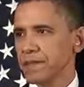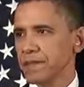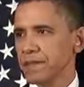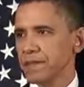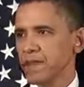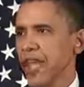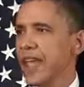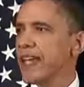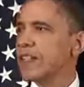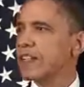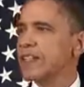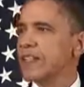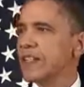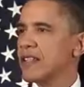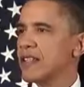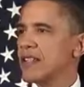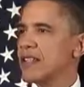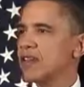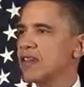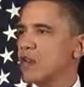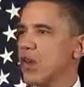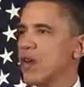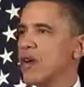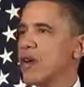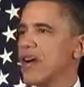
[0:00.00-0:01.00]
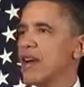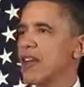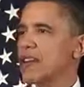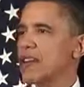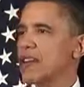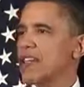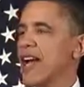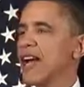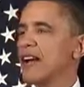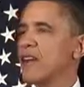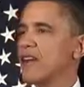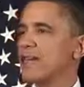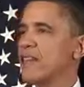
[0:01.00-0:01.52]
Thanks to the extraordinary
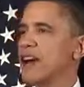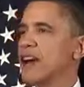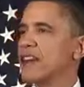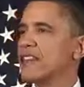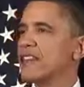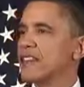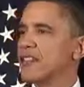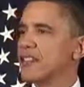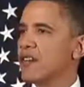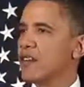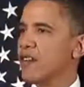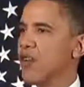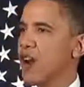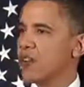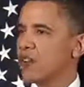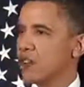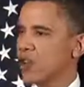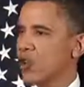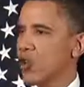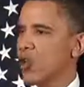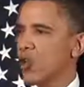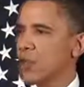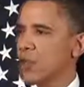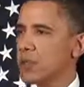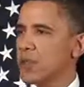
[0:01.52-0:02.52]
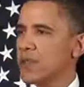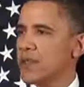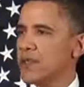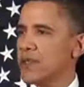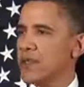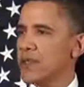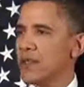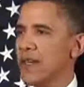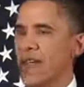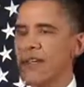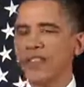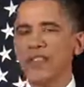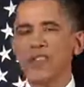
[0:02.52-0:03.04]
sacrifices of our troops
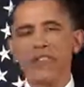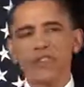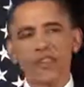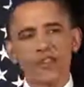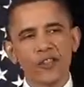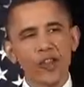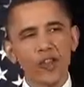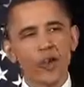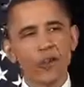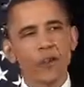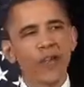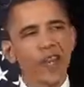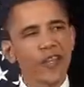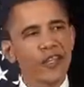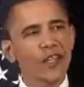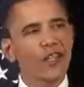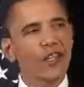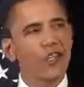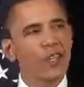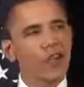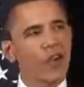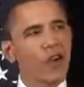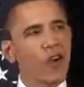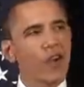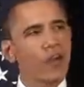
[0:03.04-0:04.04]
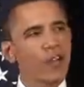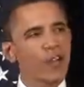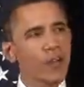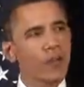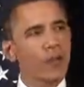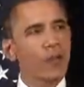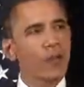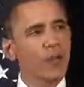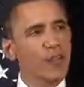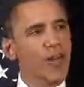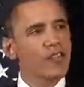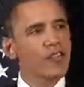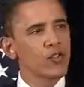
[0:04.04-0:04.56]
and the determination of our
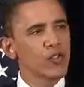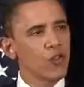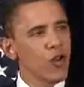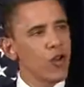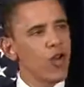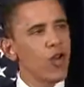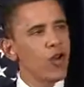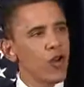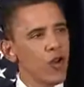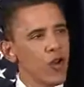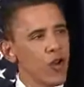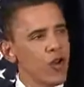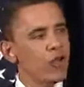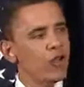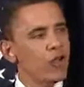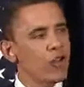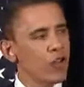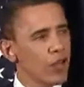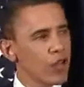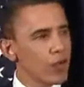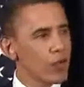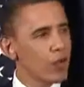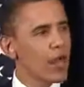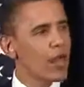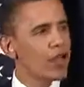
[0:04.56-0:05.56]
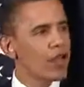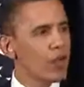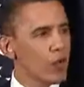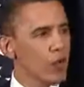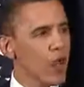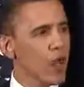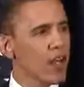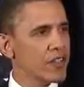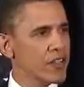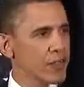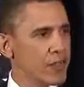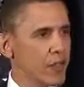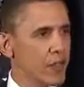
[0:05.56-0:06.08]
diplomats, we are hopeful about
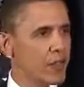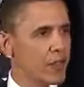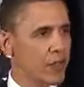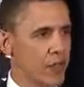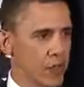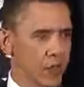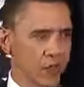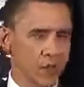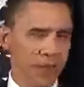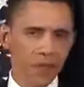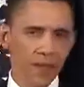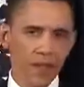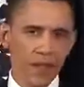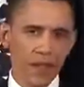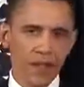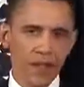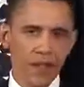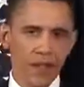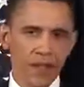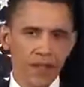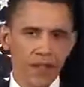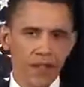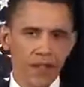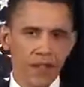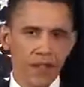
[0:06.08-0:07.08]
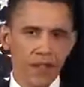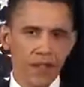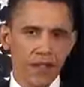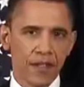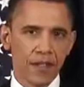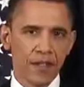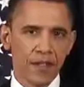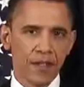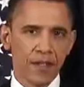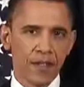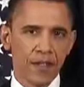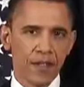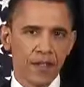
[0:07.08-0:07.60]
Iraq's future.
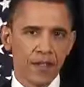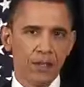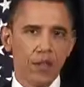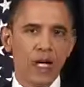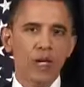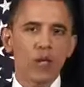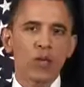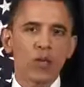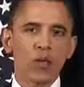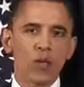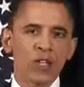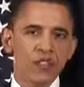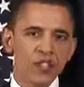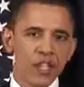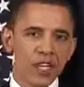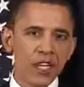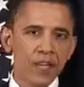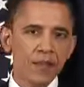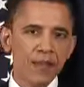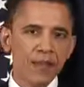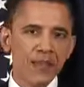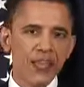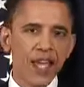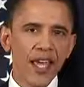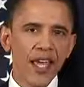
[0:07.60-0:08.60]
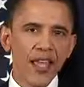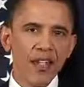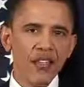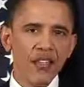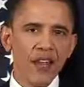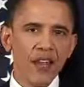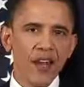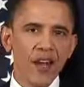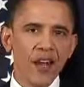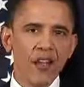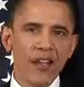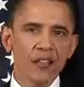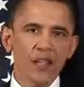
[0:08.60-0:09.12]
But regime change
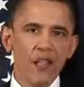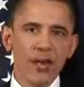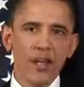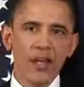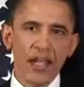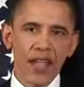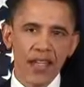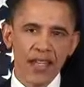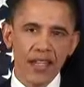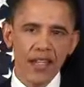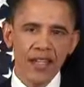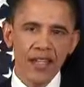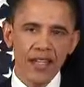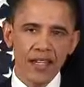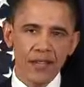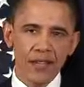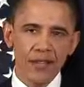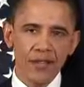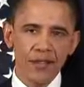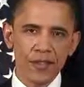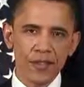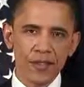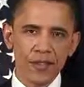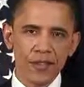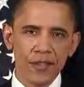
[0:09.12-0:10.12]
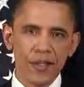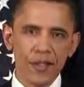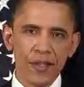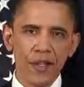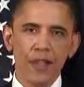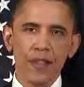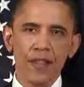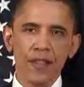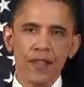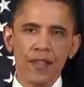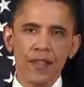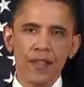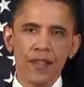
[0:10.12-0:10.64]
there took 8 years,
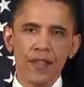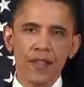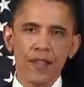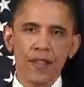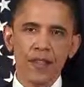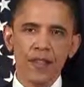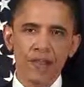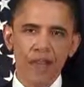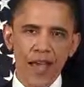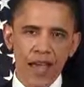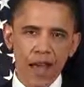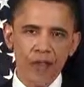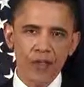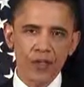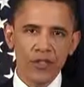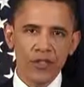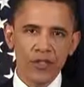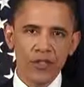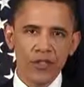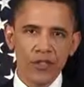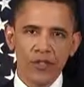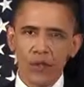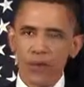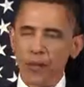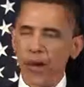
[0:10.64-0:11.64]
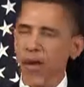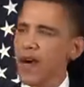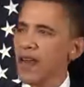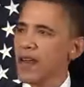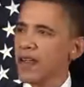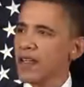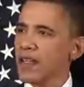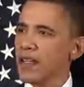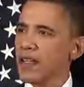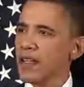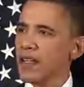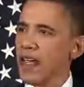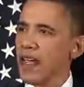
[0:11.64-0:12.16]
thousands of
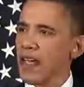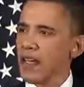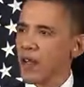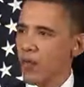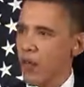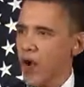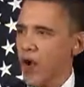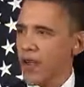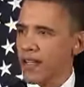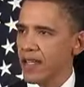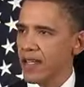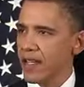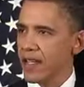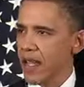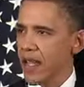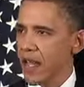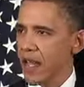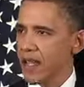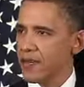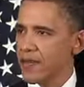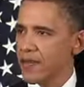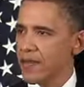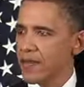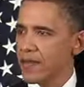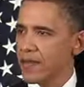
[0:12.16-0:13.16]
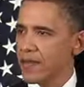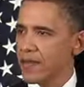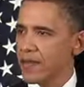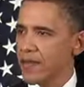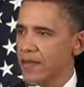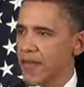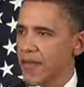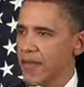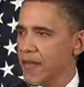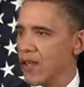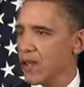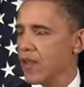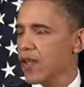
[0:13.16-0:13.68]
American and Iraqi lives,
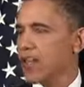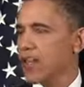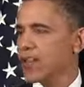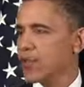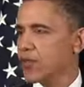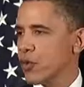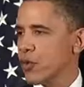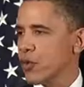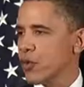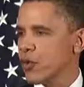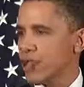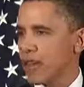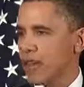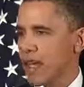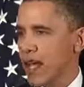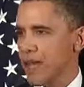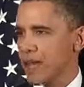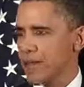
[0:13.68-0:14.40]
and nearly $1 trillion.